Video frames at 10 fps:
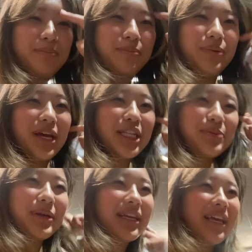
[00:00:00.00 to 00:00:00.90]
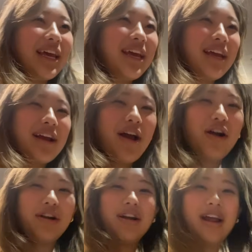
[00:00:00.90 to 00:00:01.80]
B H P team.
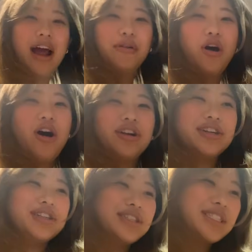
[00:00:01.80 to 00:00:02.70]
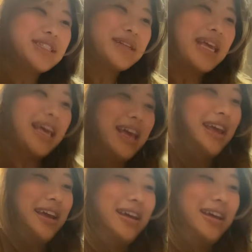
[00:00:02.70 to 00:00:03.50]
Our our honors king.